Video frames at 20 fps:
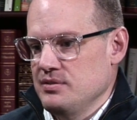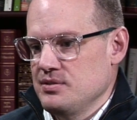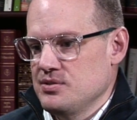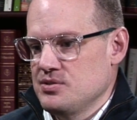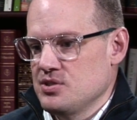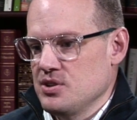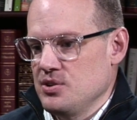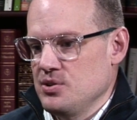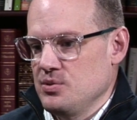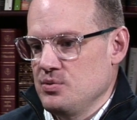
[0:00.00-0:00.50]

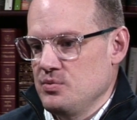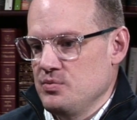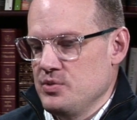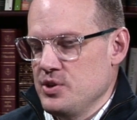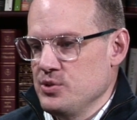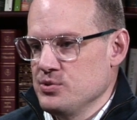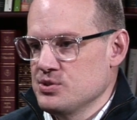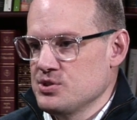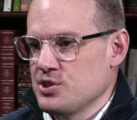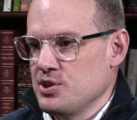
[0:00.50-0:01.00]
So
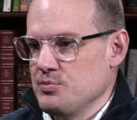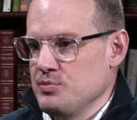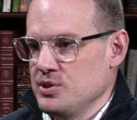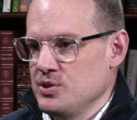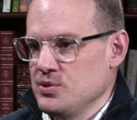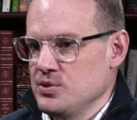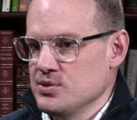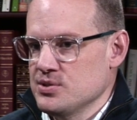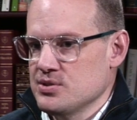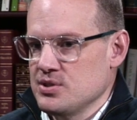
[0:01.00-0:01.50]
those
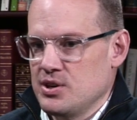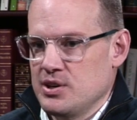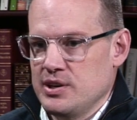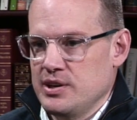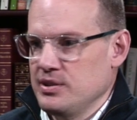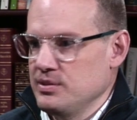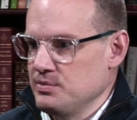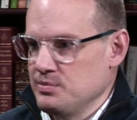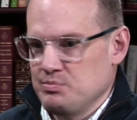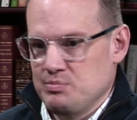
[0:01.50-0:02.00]
terminals
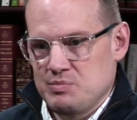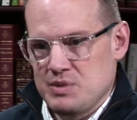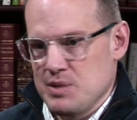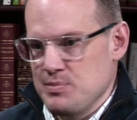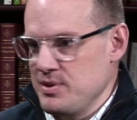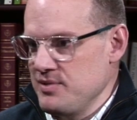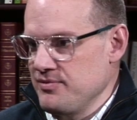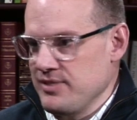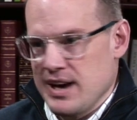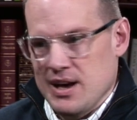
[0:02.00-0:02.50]
can
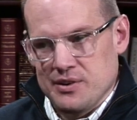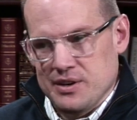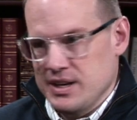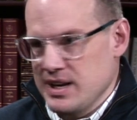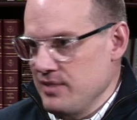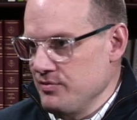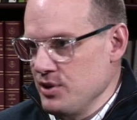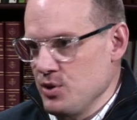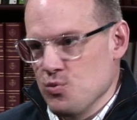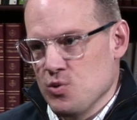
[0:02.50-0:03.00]
be found in
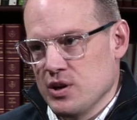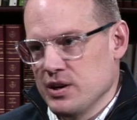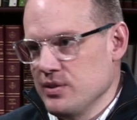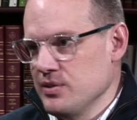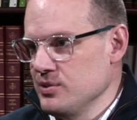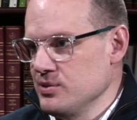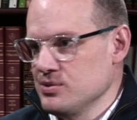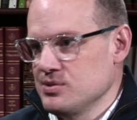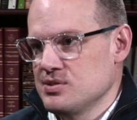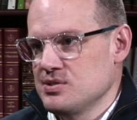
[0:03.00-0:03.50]
every one of
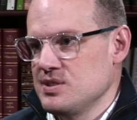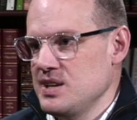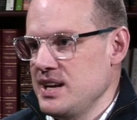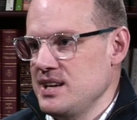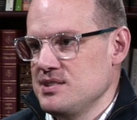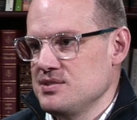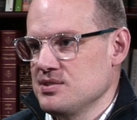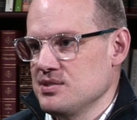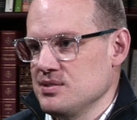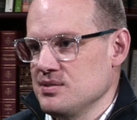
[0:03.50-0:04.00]
those
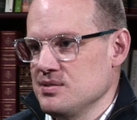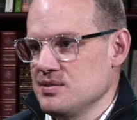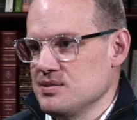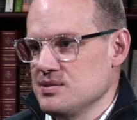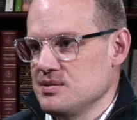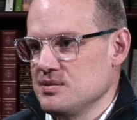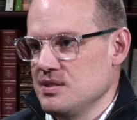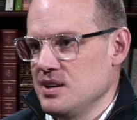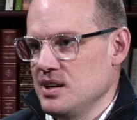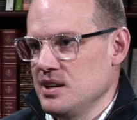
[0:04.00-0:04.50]
states in
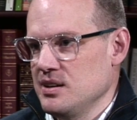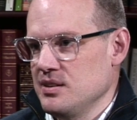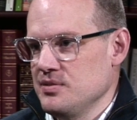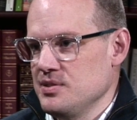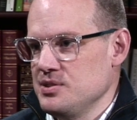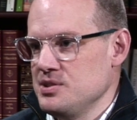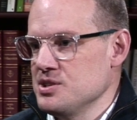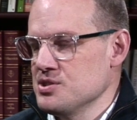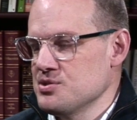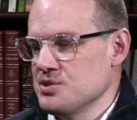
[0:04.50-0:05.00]

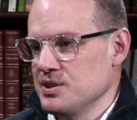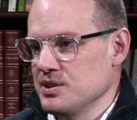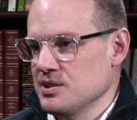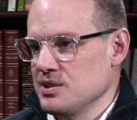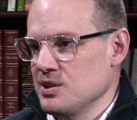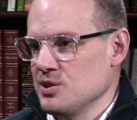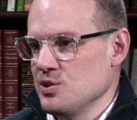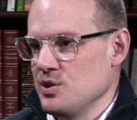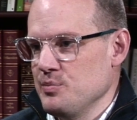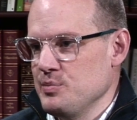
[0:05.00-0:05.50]
the District
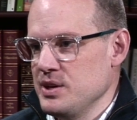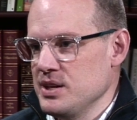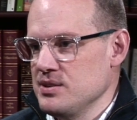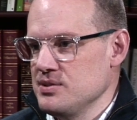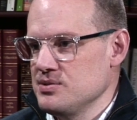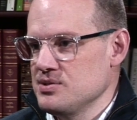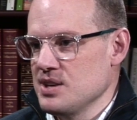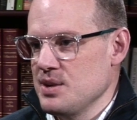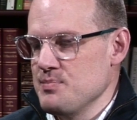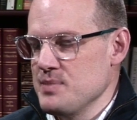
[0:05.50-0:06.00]
of Columbia,
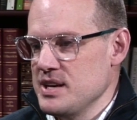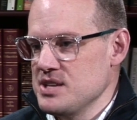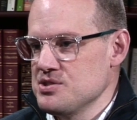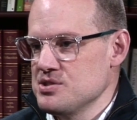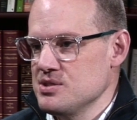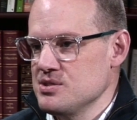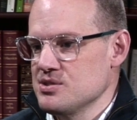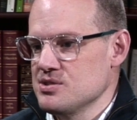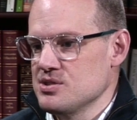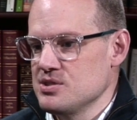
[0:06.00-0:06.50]
as I
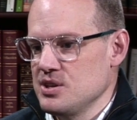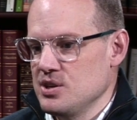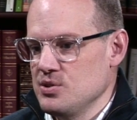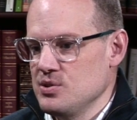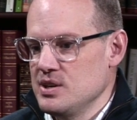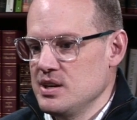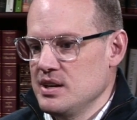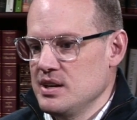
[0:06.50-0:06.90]
mentioned. So